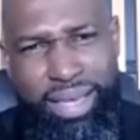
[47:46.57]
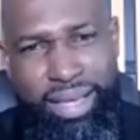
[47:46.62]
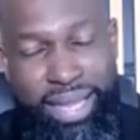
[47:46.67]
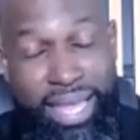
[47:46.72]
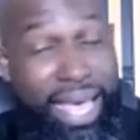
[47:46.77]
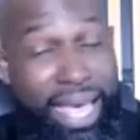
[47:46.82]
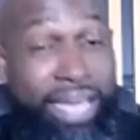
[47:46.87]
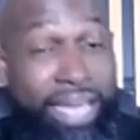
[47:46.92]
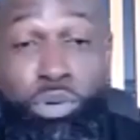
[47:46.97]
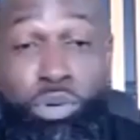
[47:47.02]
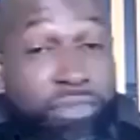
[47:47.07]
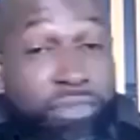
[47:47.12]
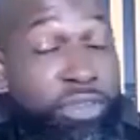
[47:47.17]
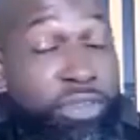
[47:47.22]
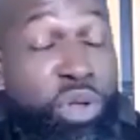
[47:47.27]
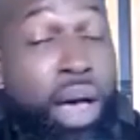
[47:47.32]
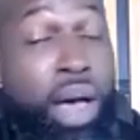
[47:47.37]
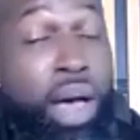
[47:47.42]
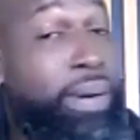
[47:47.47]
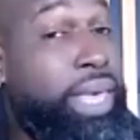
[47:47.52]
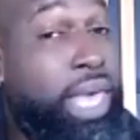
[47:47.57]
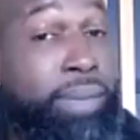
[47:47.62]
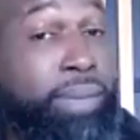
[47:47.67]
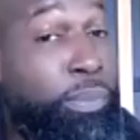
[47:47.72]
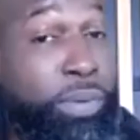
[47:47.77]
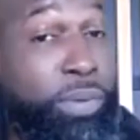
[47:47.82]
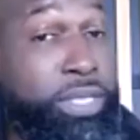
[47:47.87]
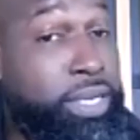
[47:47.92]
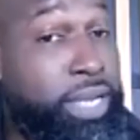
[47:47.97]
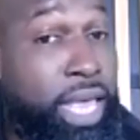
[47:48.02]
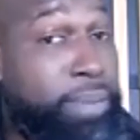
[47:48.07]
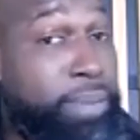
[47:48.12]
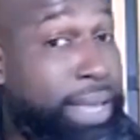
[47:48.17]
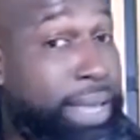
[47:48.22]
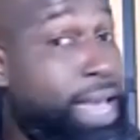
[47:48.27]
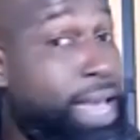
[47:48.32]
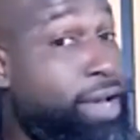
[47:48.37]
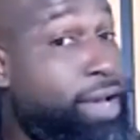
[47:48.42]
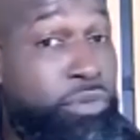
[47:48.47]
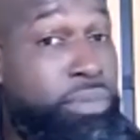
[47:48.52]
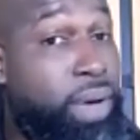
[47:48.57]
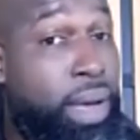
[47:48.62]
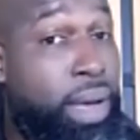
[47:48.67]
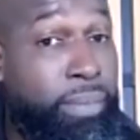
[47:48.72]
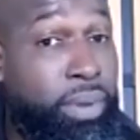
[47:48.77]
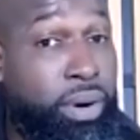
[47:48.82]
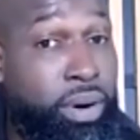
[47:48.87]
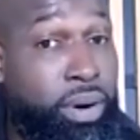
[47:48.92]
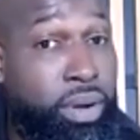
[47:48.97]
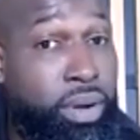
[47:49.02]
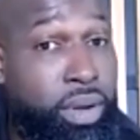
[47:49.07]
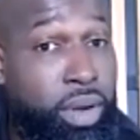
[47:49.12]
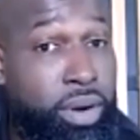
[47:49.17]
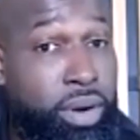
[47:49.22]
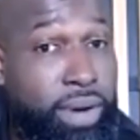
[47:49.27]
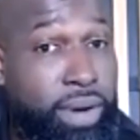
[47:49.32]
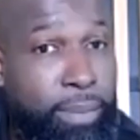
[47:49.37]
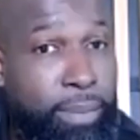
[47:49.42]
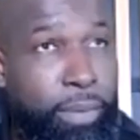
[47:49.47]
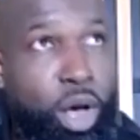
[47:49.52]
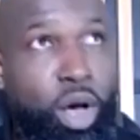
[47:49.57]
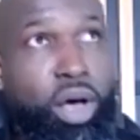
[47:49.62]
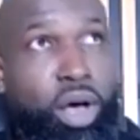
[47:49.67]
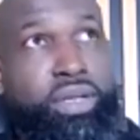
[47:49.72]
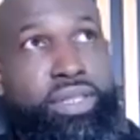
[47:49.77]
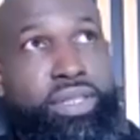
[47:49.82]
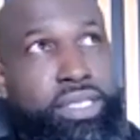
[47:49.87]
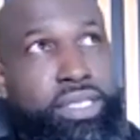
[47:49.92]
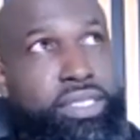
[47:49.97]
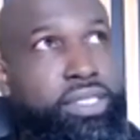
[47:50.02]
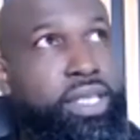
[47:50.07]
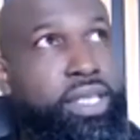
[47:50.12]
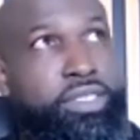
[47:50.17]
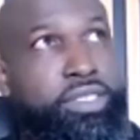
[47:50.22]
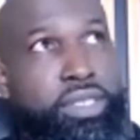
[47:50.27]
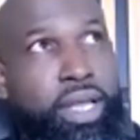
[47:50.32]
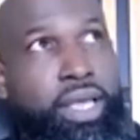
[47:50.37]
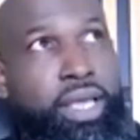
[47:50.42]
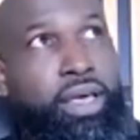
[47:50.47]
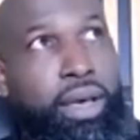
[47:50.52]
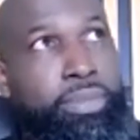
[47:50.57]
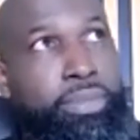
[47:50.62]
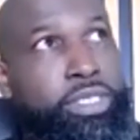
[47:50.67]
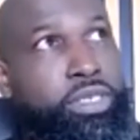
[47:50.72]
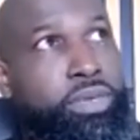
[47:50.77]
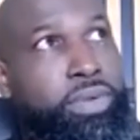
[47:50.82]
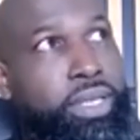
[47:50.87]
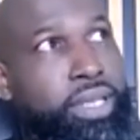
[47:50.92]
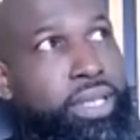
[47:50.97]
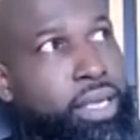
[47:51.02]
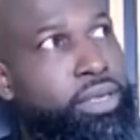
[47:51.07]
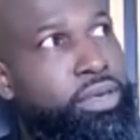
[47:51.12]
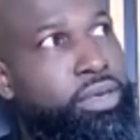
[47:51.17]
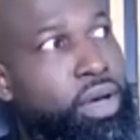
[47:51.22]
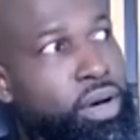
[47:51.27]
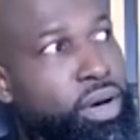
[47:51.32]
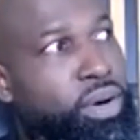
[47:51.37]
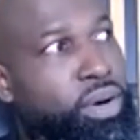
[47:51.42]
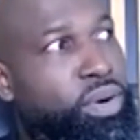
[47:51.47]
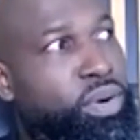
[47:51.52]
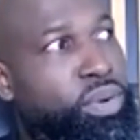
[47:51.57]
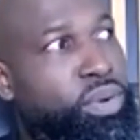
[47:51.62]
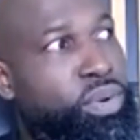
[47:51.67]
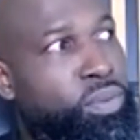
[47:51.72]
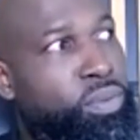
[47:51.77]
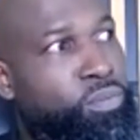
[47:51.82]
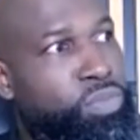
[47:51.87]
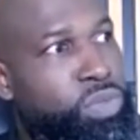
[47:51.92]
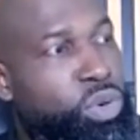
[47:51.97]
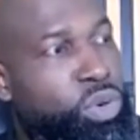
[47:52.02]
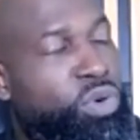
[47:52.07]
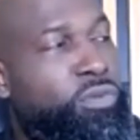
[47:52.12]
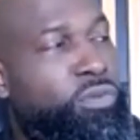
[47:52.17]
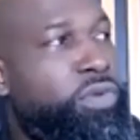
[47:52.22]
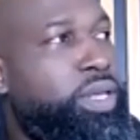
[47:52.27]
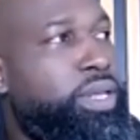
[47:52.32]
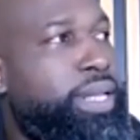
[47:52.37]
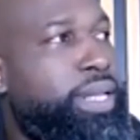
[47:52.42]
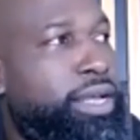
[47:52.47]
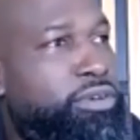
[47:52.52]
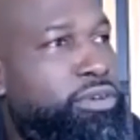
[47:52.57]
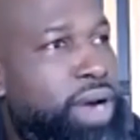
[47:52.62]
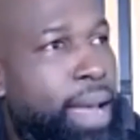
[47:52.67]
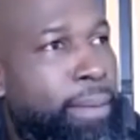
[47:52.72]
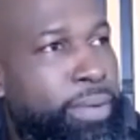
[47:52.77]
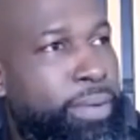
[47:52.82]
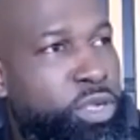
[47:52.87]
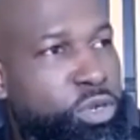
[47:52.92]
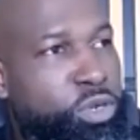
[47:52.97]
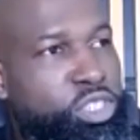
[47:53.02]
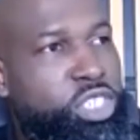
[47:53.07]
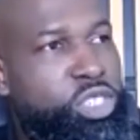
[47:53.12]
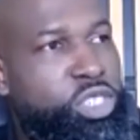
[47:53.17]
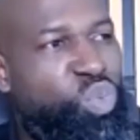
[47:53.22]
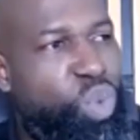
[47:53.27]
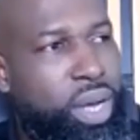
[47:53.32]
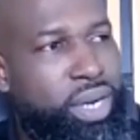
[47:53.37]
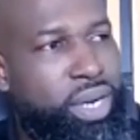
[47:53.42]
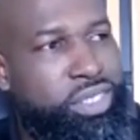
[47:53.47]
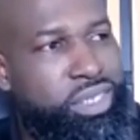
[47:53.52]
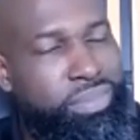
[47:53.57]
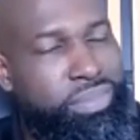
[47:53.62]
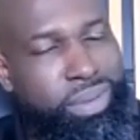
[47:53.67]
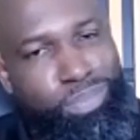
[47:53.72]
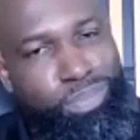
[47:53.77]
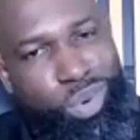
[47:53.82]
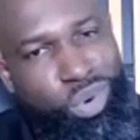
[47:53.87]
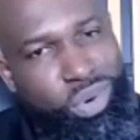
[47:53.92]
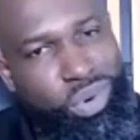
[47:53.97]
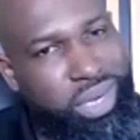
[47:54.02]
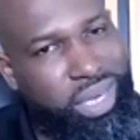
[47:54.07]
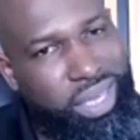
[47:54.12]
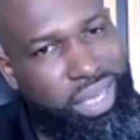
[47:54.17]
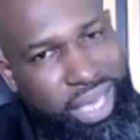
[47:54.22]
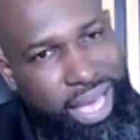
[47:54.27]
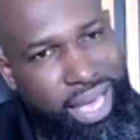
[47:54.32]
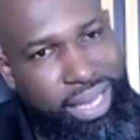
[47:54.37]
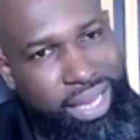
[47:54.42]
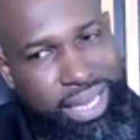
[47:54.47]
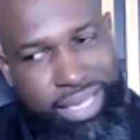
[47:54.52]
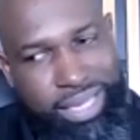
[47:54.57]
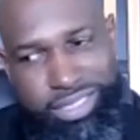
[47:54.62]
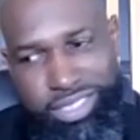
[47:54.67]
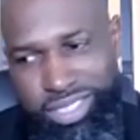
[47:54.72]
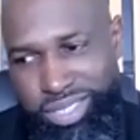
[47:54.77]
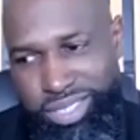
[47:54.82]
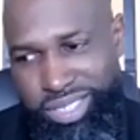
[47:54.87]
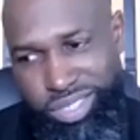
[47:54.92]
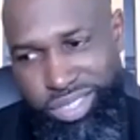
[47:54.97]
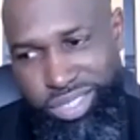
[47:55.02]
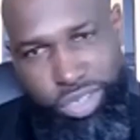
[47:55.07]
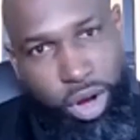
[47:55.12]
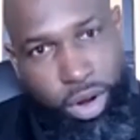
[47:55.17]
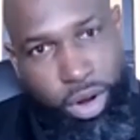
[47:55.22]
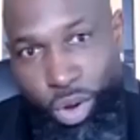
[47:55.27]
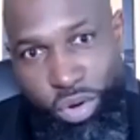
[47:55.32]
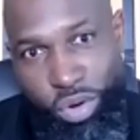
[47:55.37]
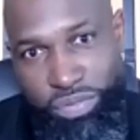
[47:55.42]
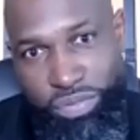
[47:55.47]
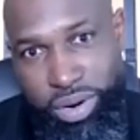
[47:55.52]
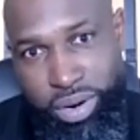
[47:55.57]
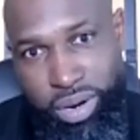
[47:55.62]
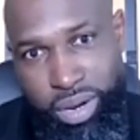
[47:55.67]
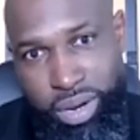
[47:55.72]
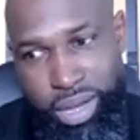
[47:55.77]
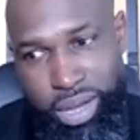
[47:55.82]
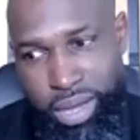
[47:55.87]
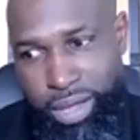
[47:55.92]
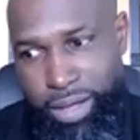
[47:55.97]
Like I don't even know how I came up with the name. I can't remember, right? But all of these things are like coming to me like, yo, you were feeling like crap and you just wanted to be born again, like just to start over.